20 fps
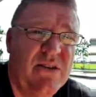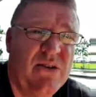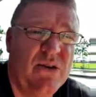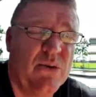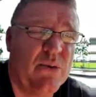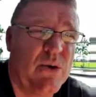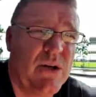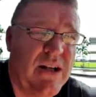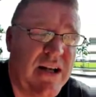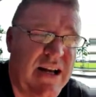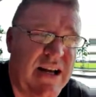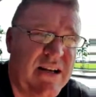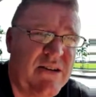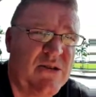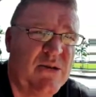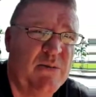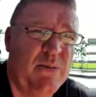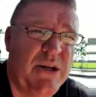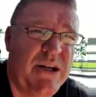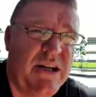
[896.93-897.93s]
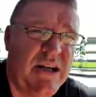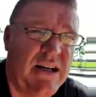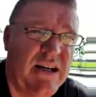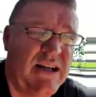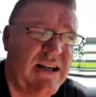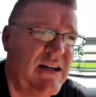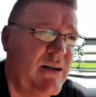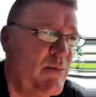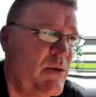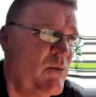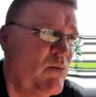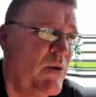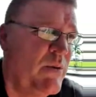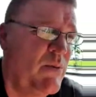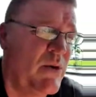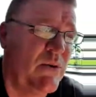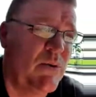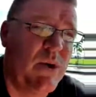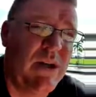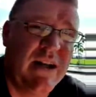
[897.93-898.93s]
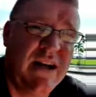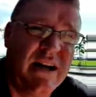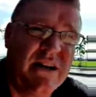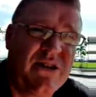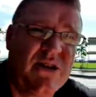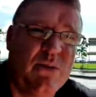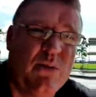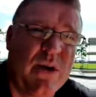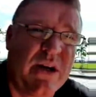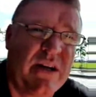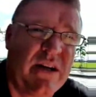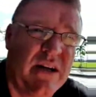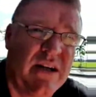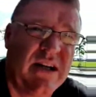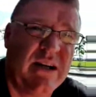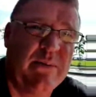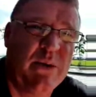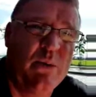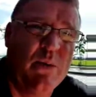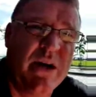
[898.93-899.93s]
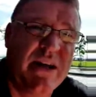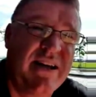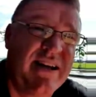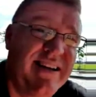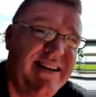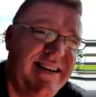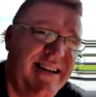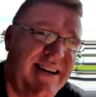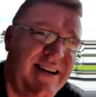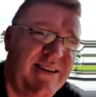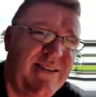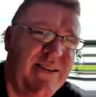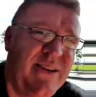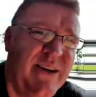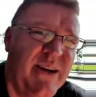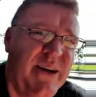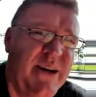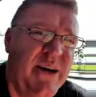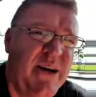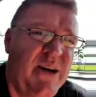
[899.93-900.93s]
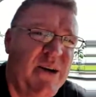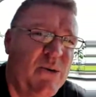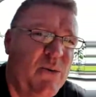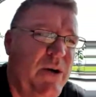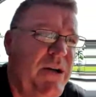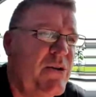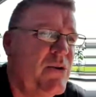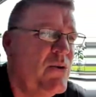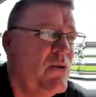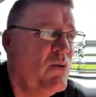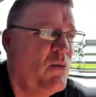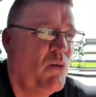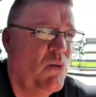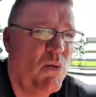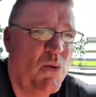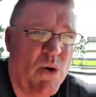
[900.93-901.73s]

to relax, to be calm. And when we're relaxed and we're calm and we connect, we do